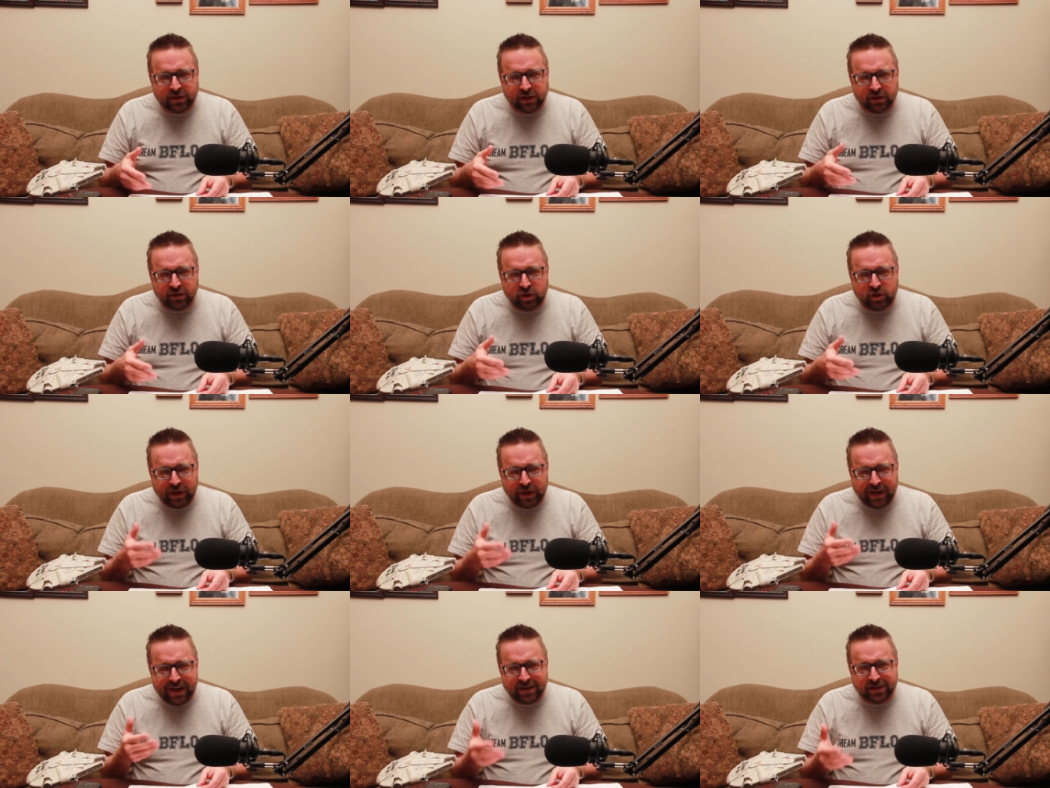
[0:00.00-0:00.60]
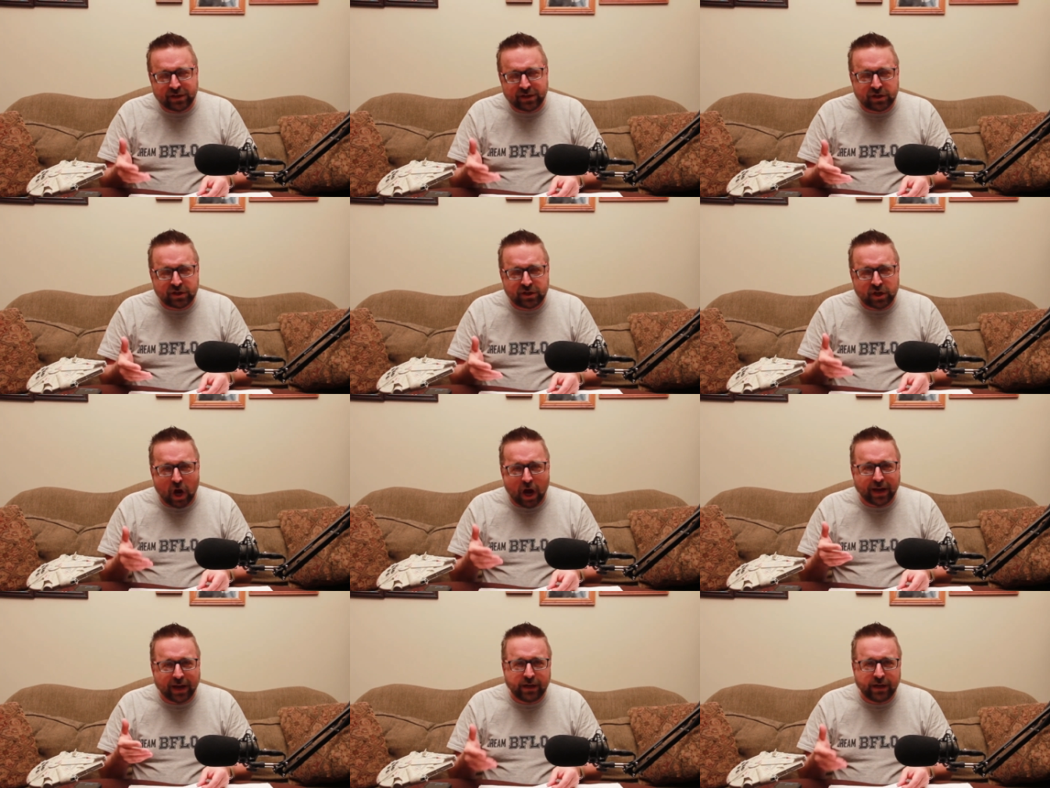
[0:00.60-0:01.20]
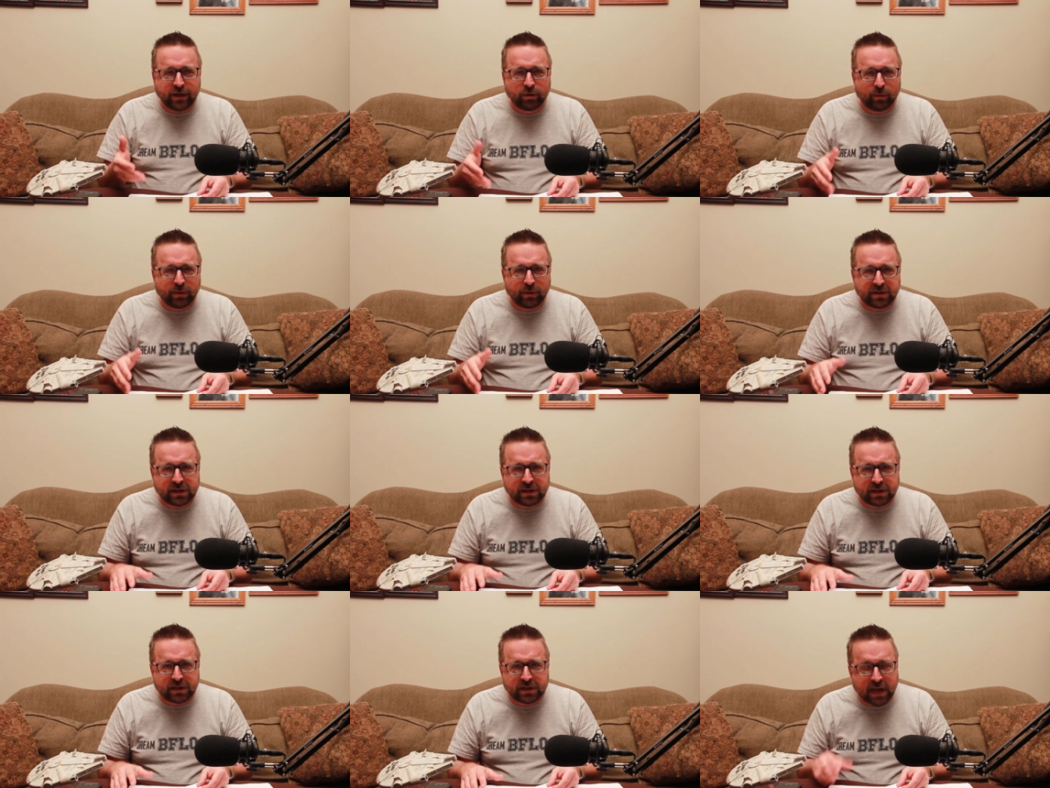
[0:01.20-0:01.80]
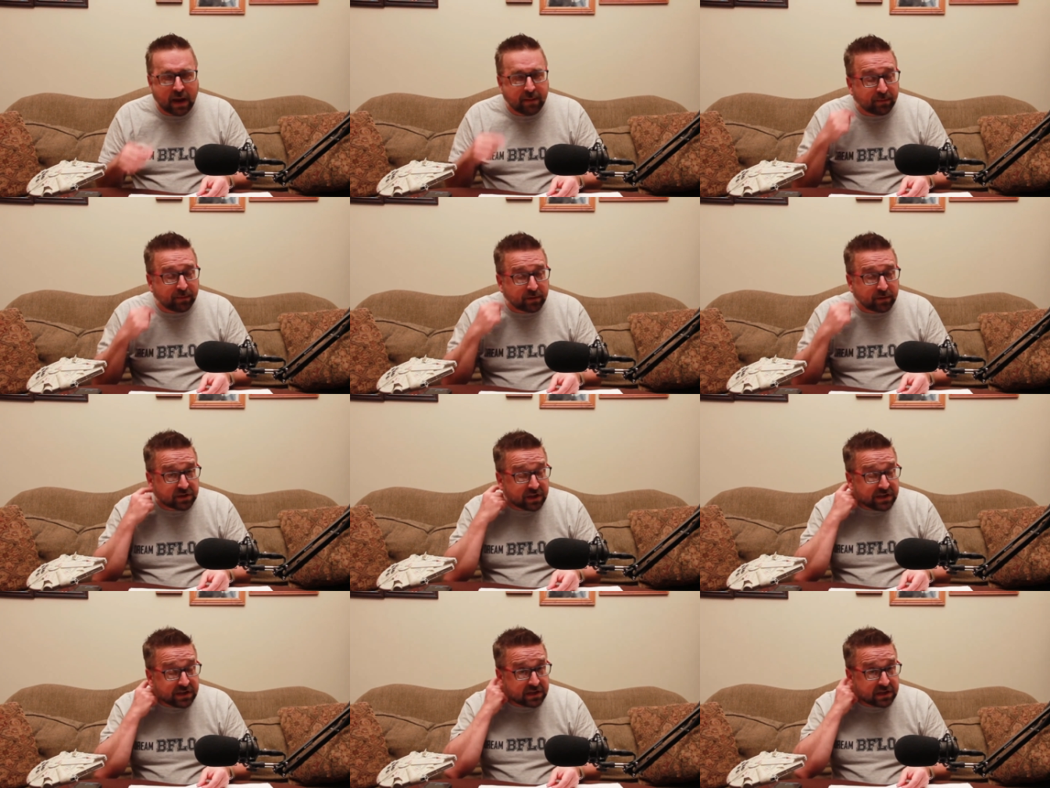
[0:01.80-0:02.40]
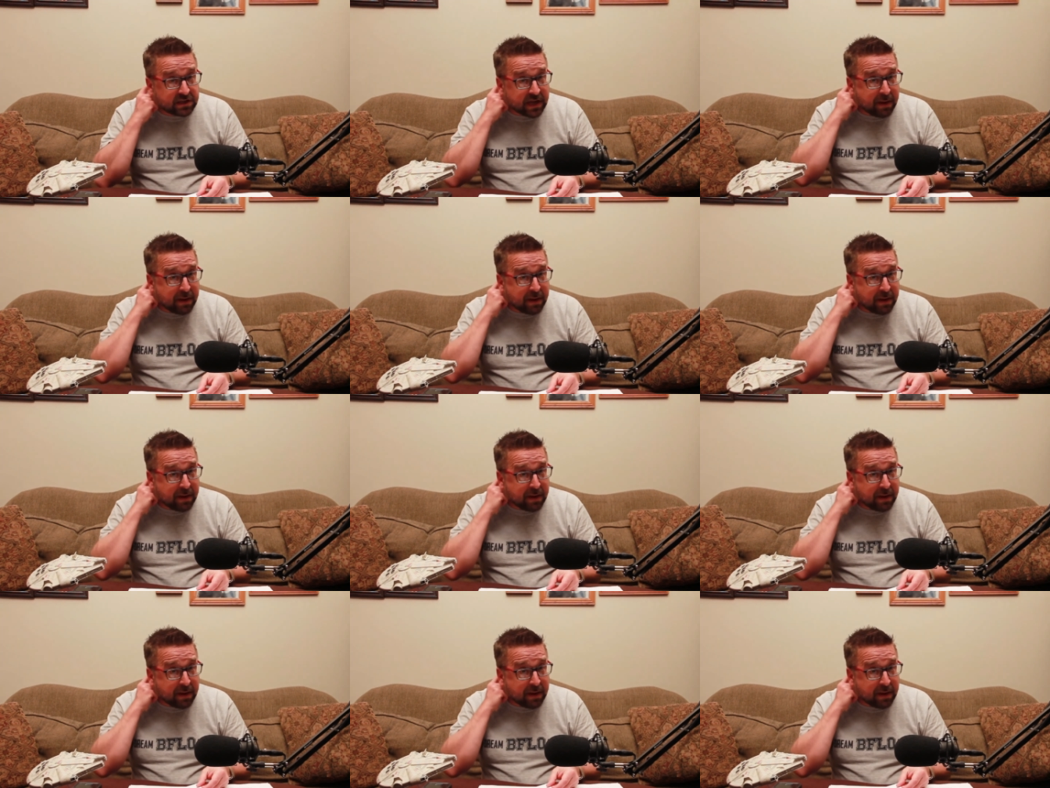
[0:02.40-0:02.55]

it's Jesus talking to his disciples.